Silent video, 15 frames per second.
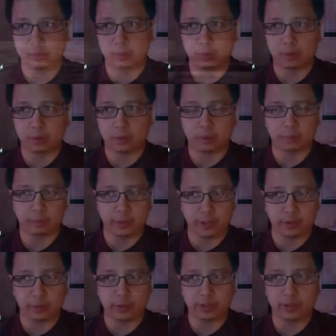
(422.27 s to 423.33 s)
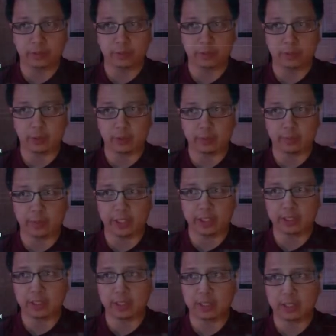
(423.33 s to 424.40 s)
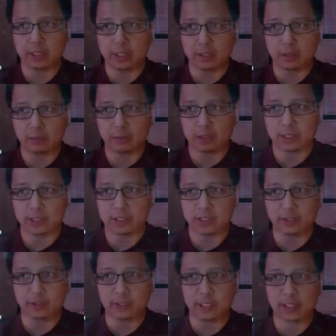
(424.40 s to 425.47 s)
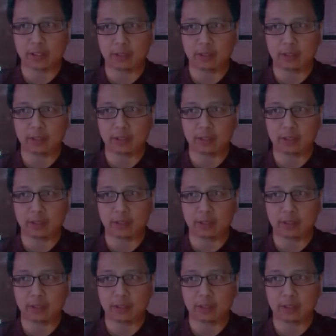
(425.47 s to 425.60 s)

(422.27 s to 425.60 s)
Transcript: or Bitcoin to Coinbase. You want to continue that.